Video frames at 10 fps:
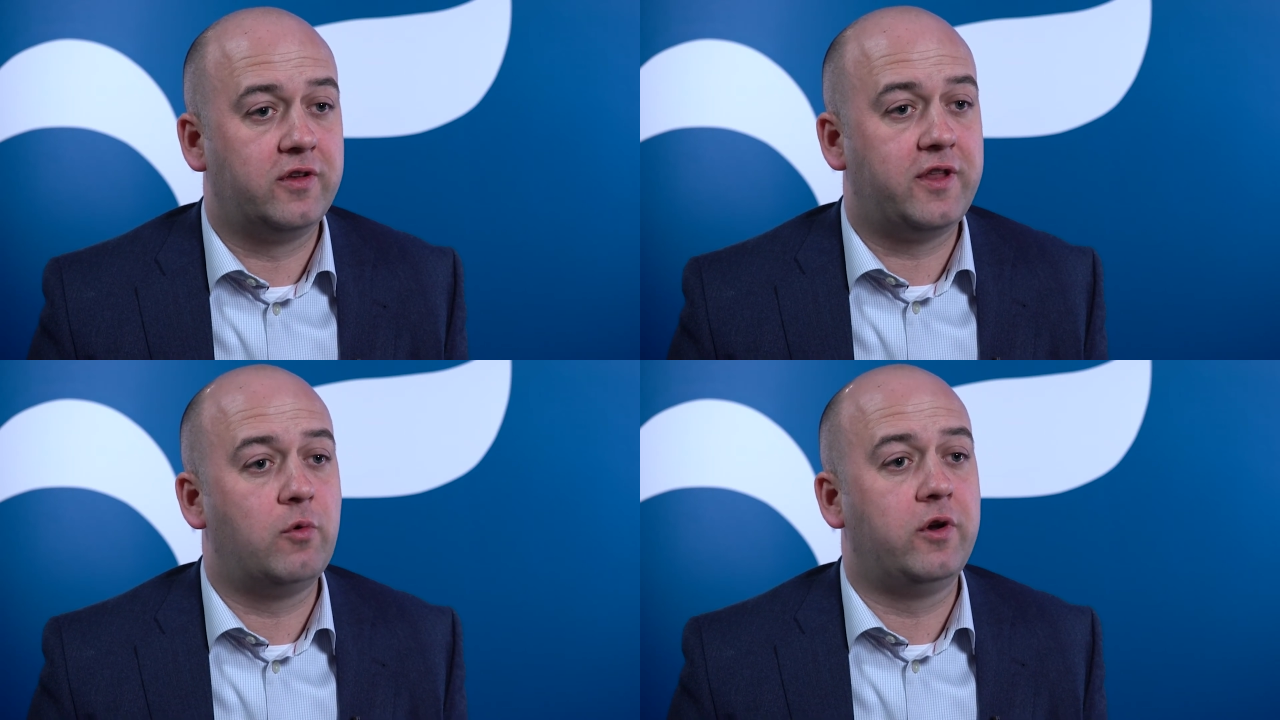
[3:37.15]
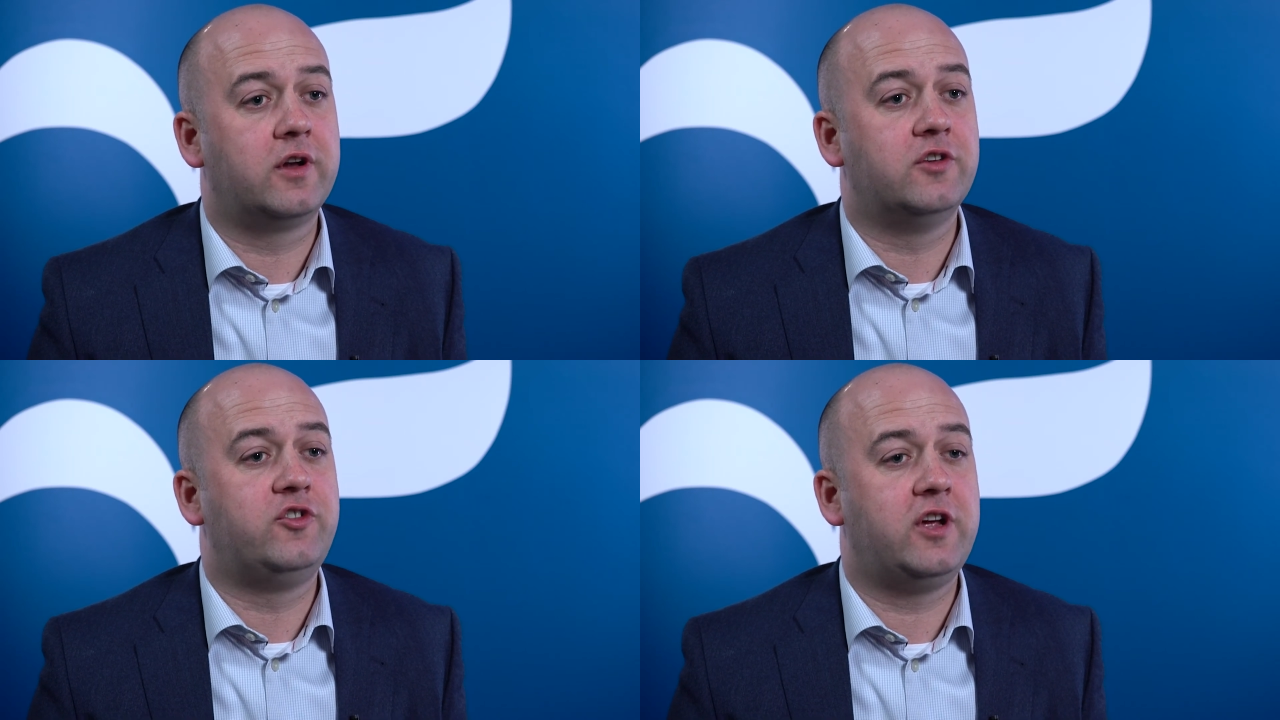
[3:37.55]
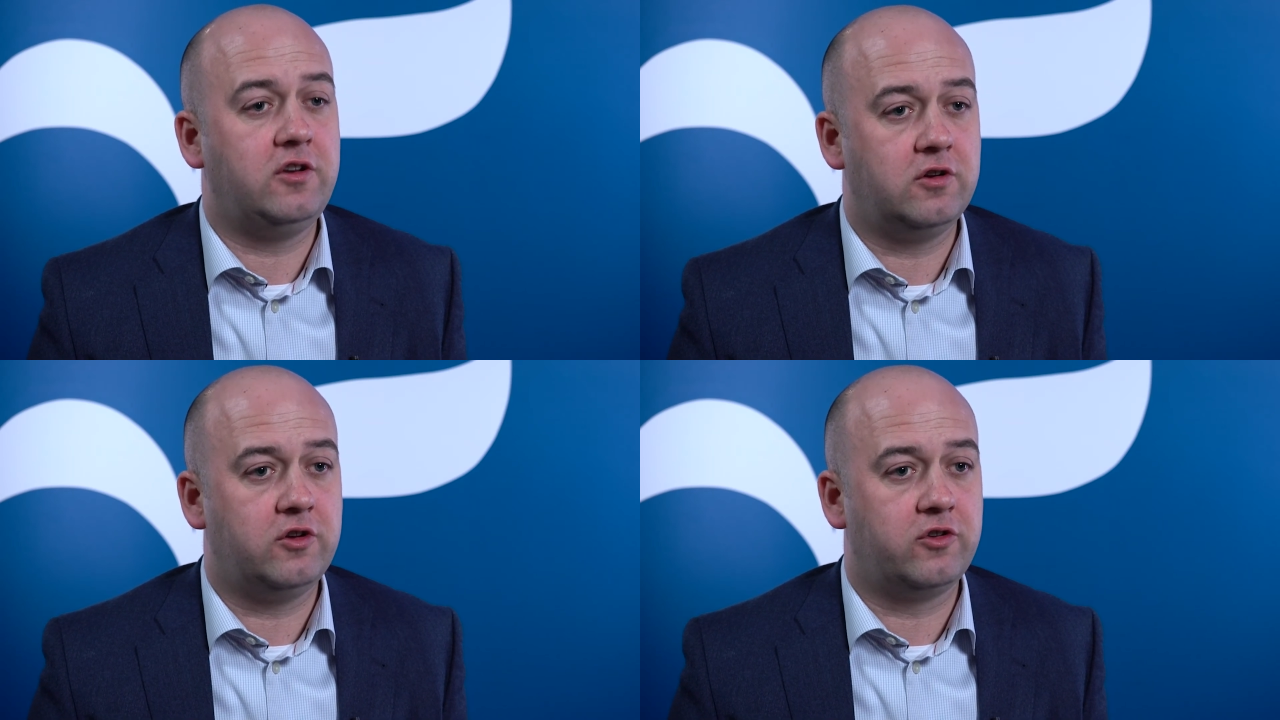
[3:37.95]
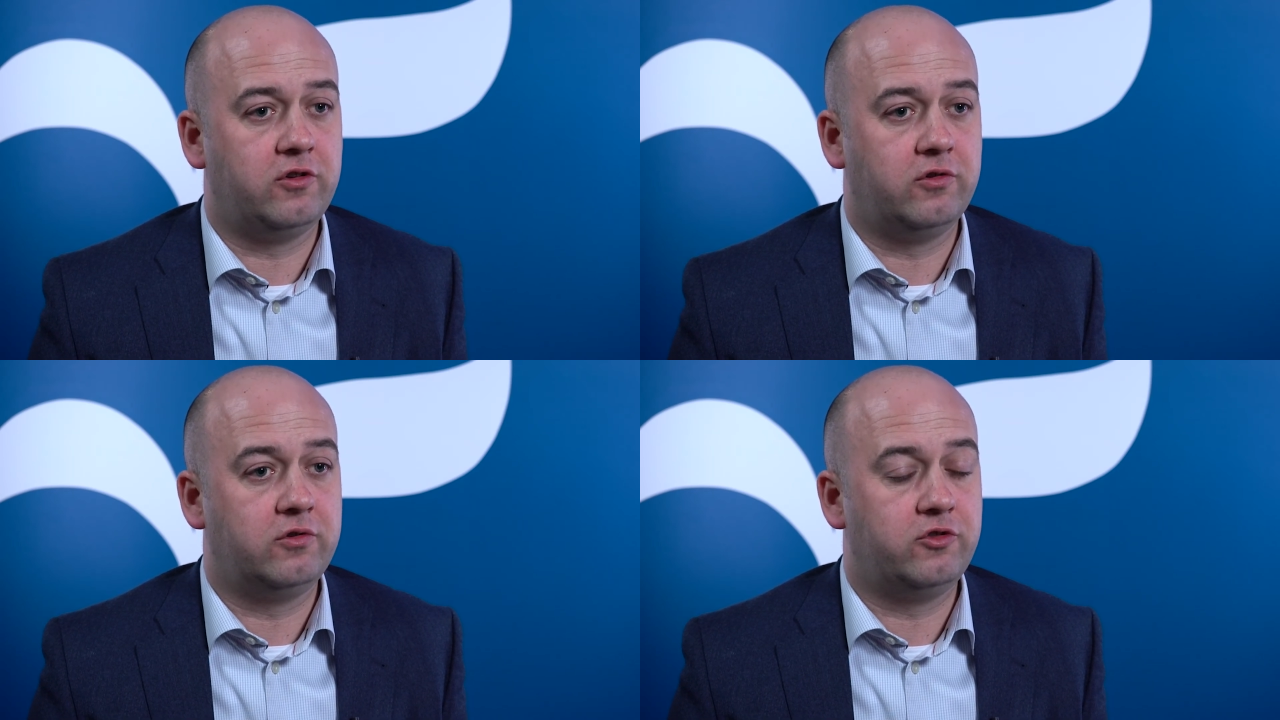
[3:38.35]
they want to continue
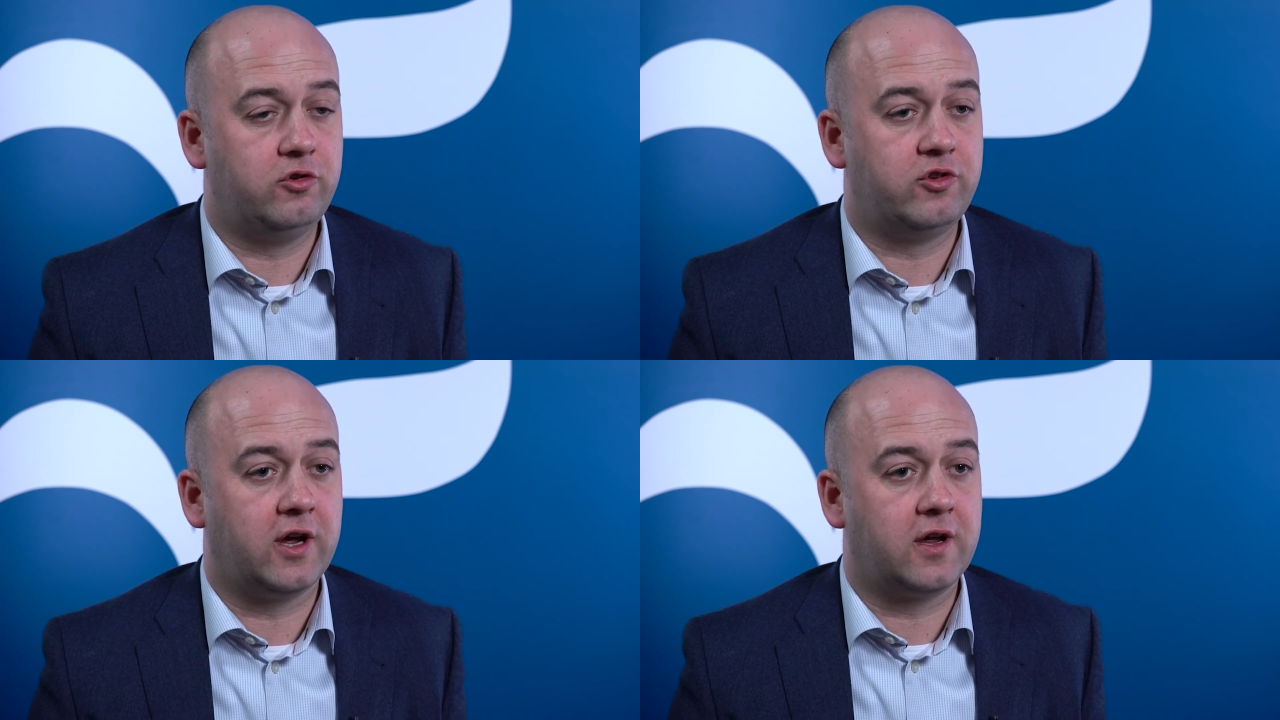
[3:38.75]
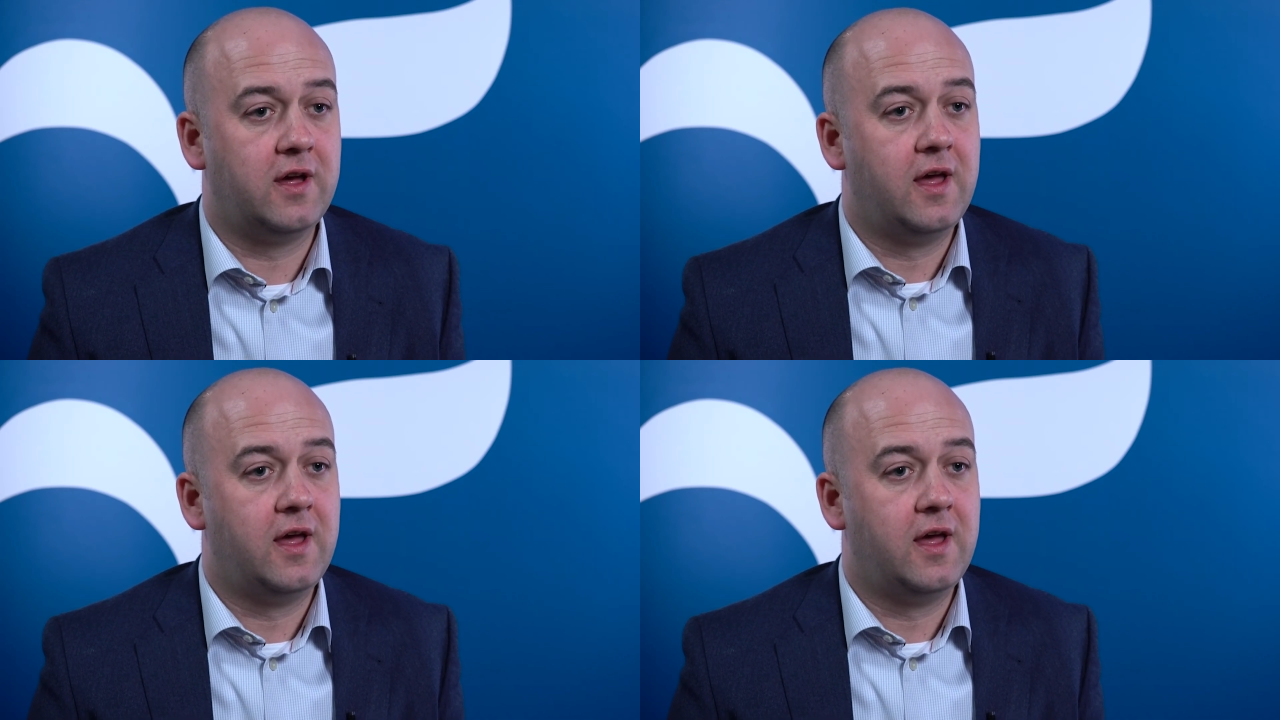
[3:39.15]
using Zutec.